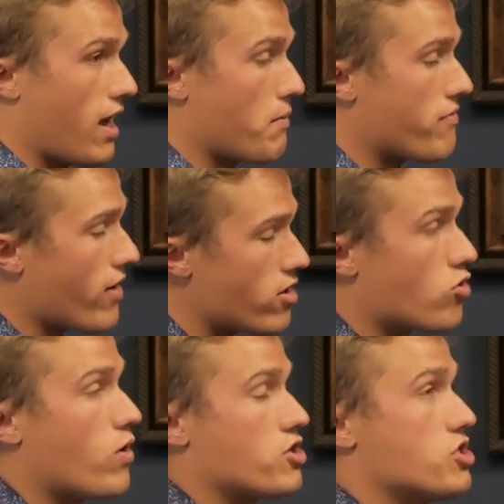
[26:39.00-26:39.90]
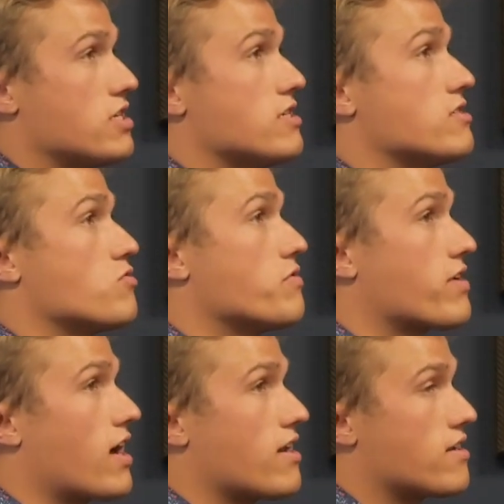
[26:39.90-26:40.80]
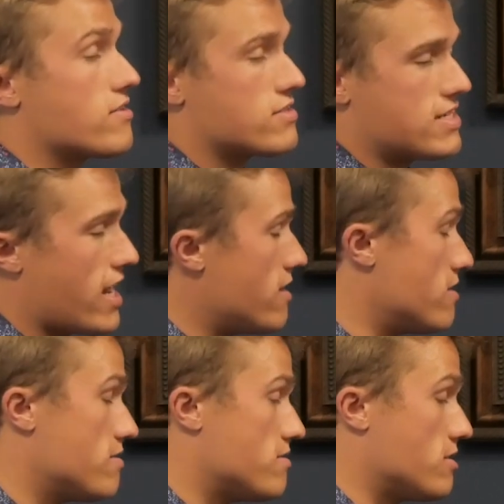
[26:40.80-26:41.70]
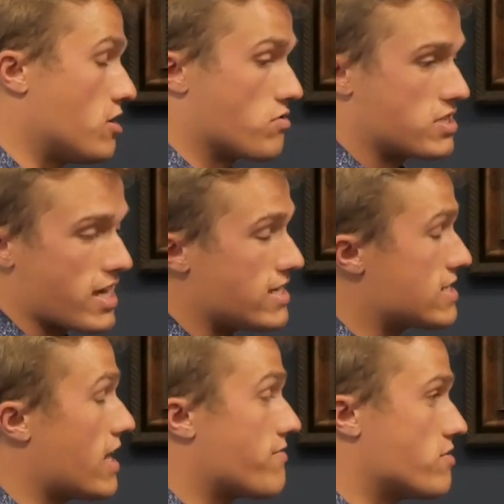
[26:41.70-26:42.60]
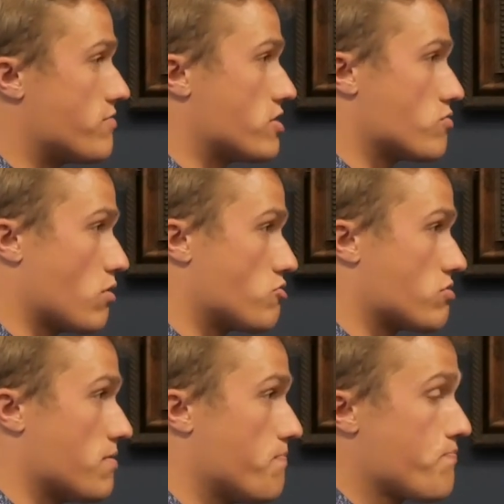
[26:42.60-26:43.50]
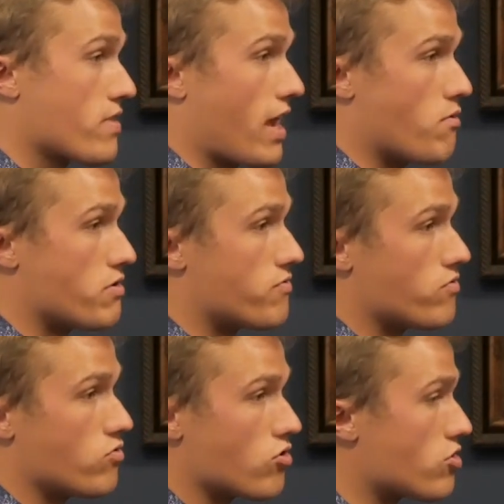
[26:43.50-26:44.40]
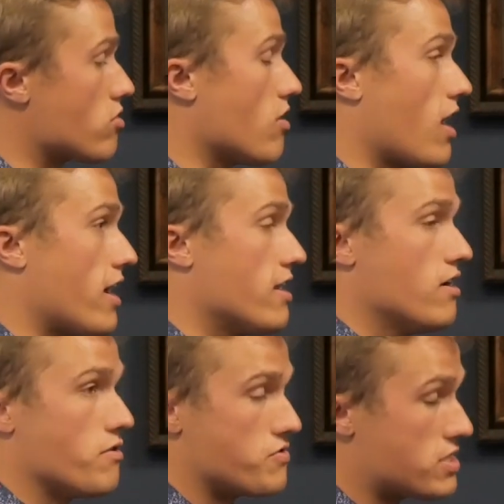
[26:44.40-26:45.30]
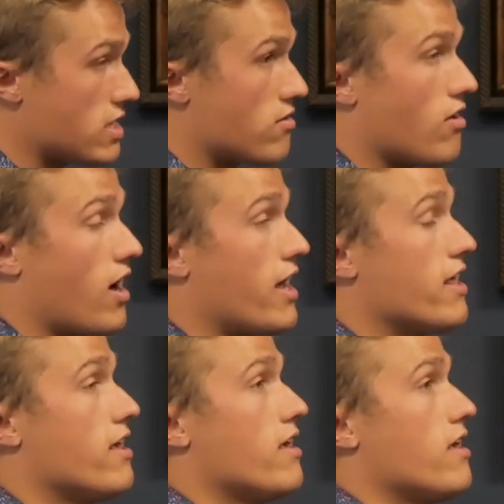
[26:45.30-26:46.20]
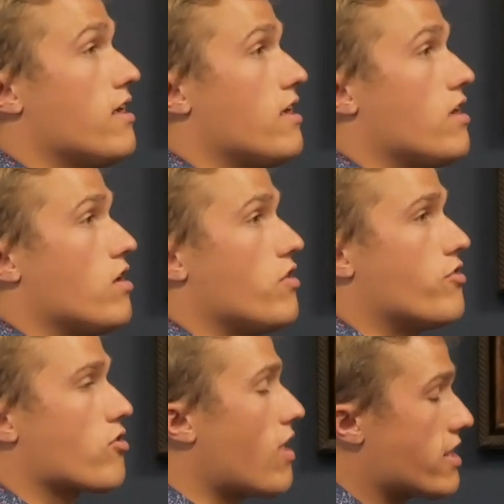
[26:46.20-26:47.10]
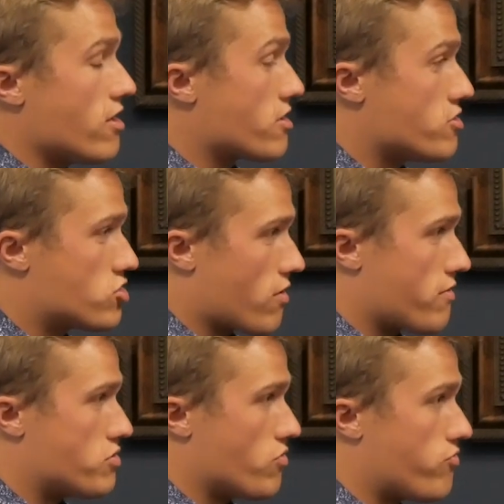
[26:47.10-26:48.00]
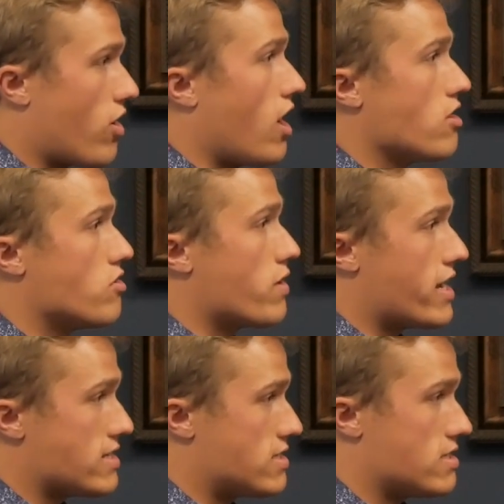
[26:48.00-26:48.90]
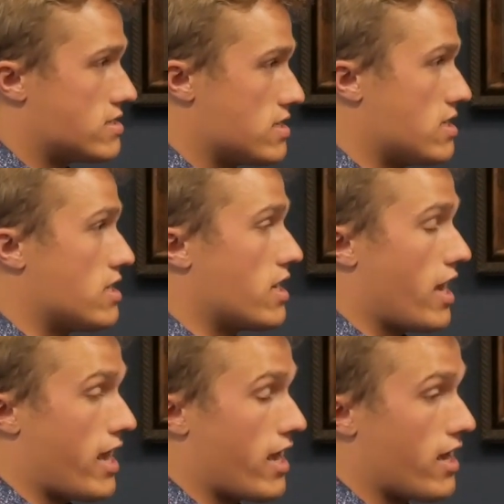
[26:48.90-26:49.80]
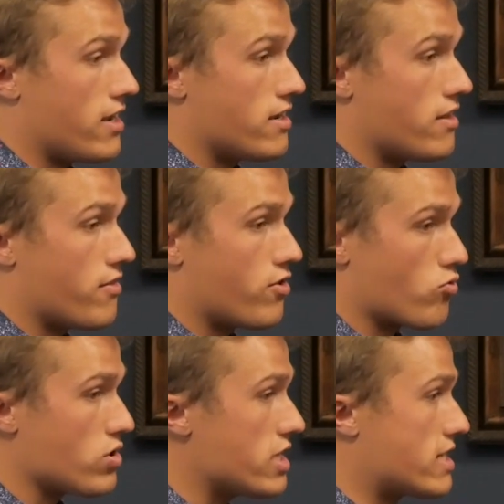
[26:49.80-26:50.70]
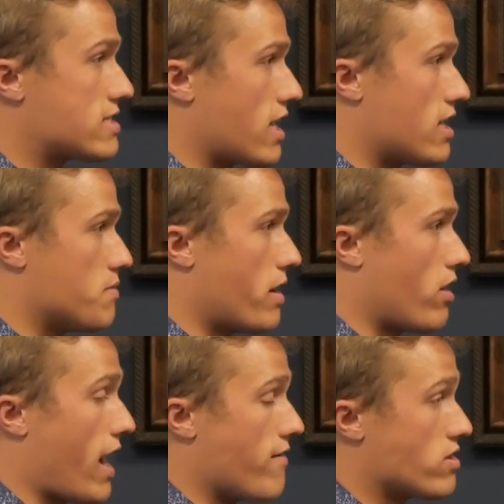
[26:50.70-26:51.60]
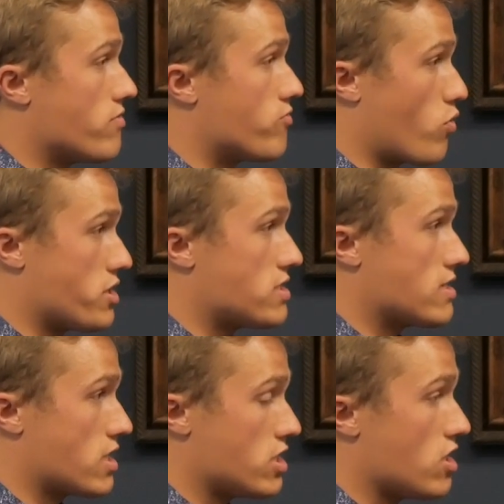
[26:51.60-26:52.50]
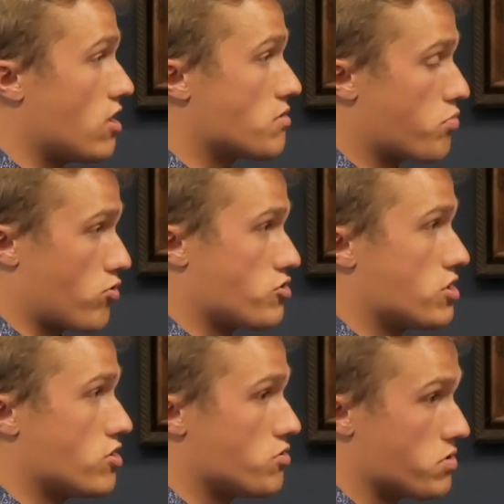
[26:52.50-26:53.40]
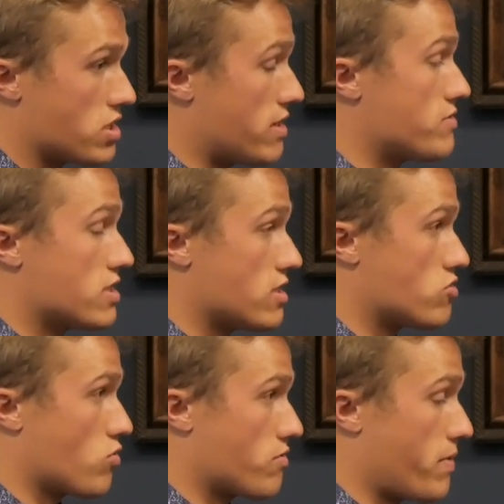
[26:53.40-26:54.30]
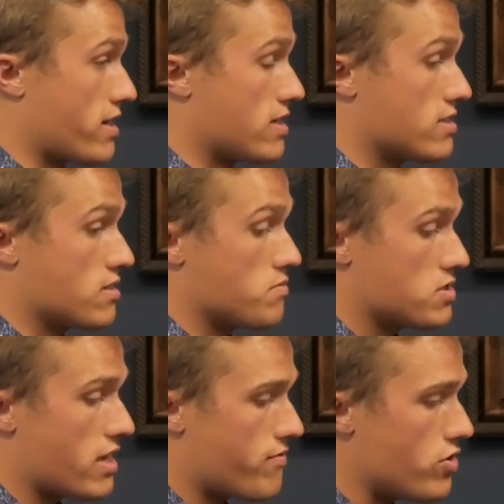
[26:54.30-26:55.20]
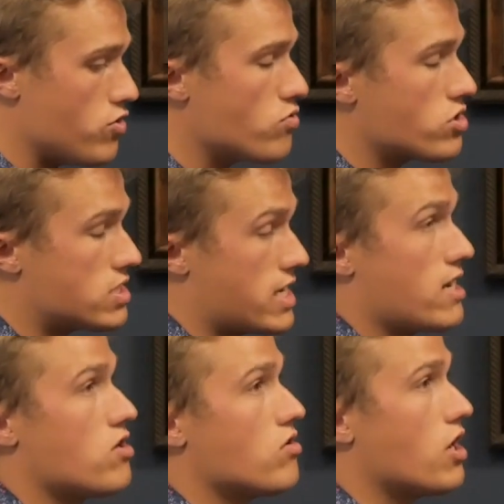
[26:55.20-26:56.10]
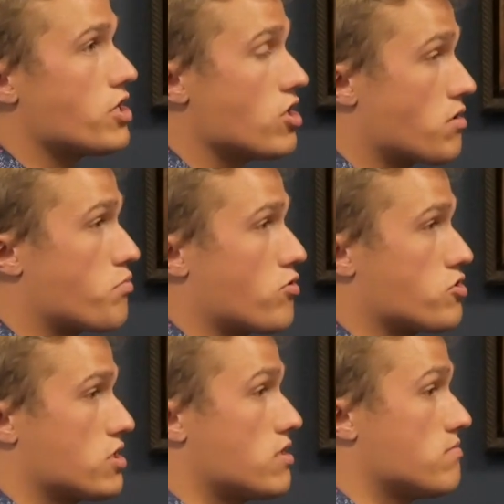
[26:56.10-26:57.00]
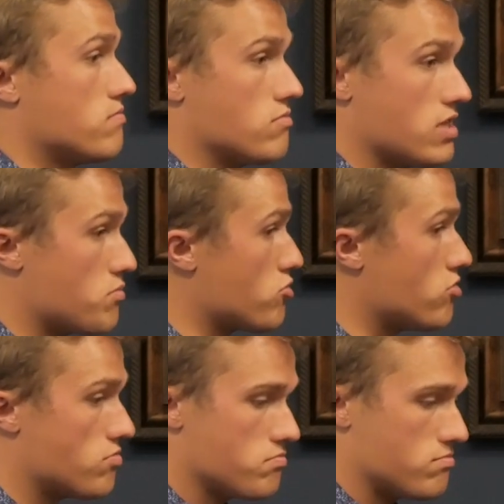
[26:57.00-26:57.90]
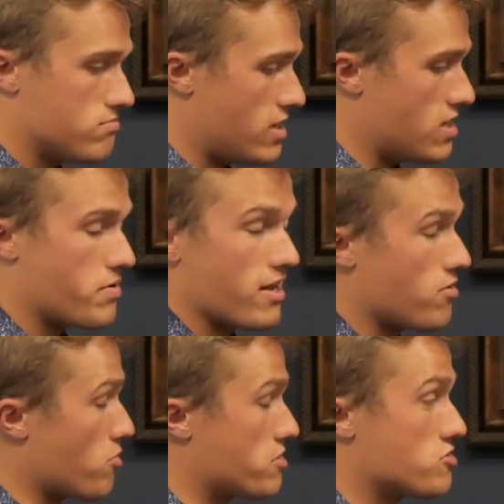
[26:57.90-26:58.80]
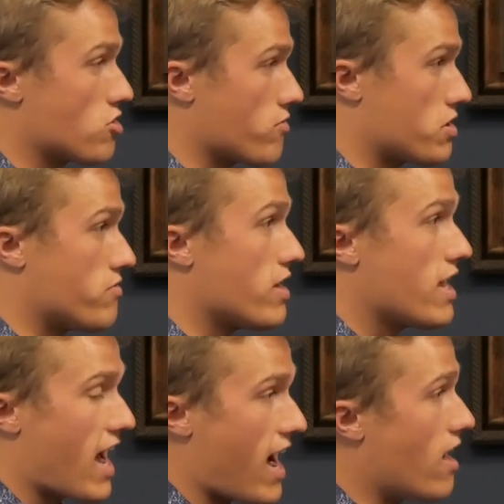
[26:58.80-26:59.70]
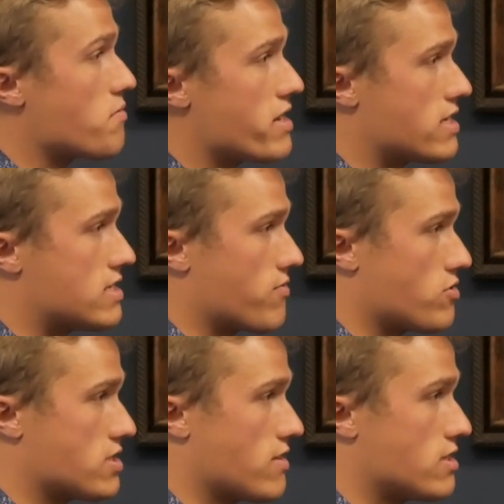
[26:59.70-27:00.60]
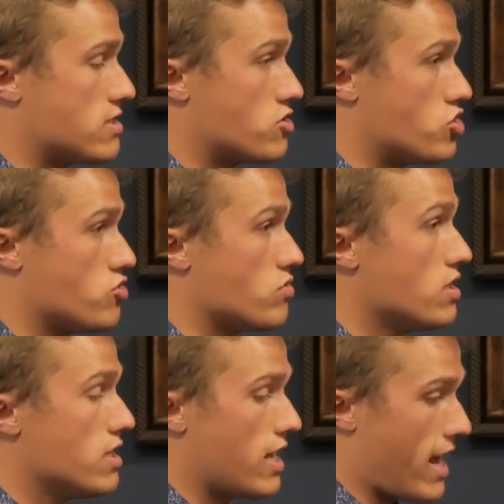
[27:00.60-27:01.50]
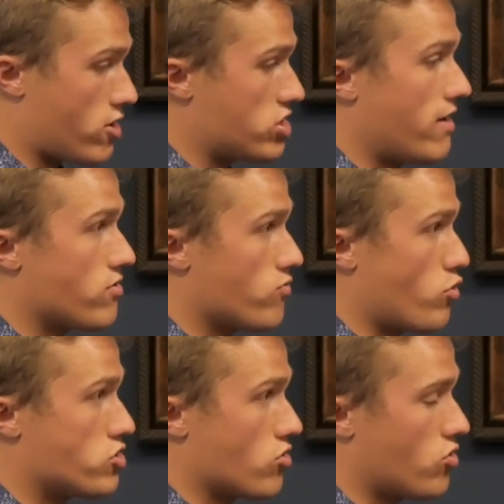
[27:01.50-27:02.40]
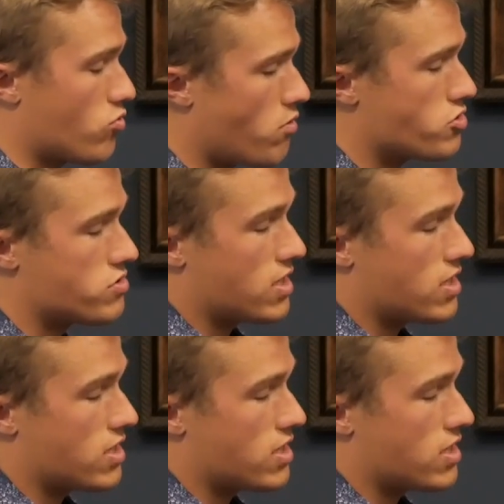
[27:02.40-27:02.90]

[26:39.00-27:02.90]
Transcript: My final question is, we've got 10 days left of this road trip, and we've learned a lot, we've seen a lot. There are a lot of young conservatives who follow ACC, and they're really excited about having a voice as a young person who believes in these sort of mechanisms. If you could tell a young person, liberal, independent, or conservative, how to make a difference on this issue and actually have their voice heard, what would you